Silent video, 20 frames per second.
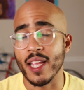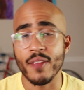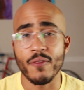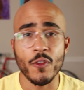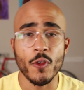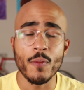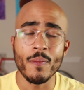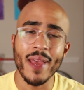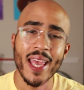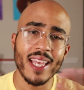
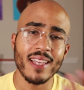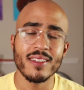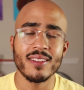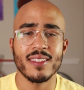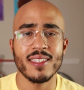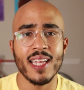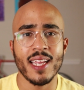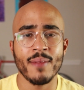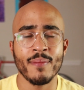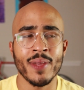If you make a
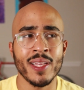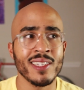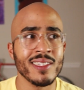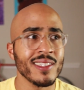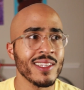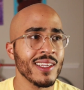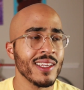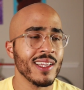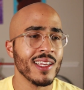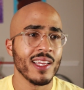
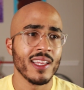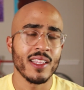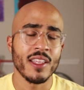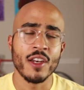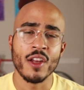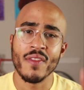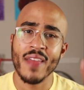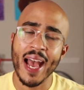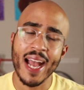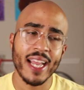statement, you
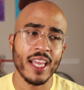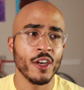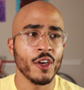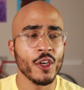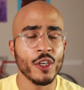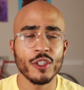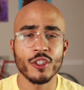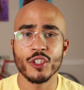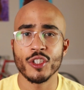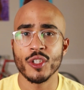know, that can
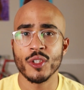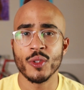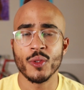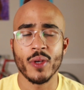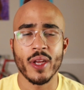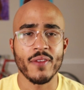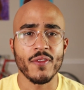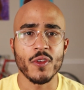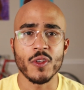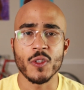hurt you.
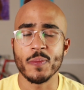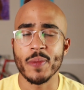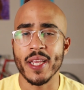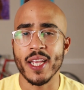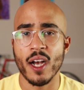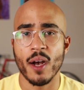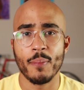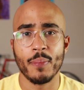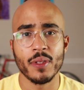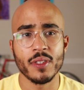If you speak
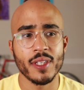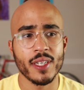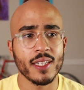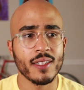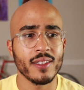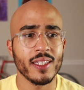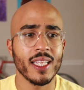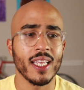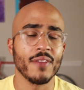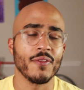out
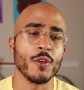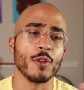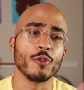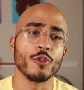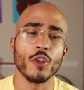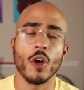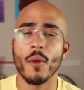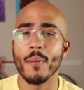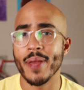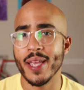politically, if you
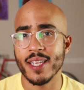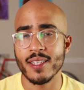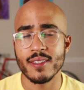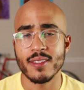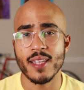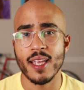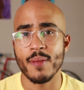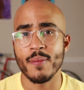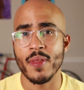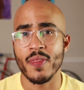don't make a
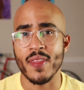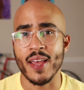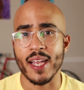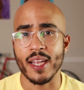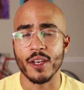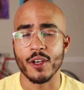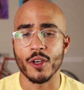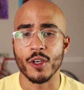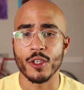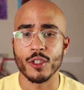statement, that
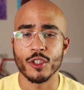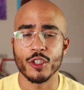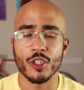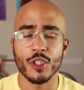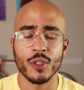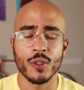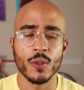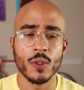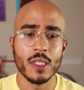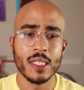can hurt
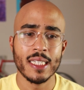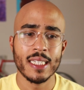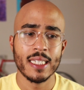you.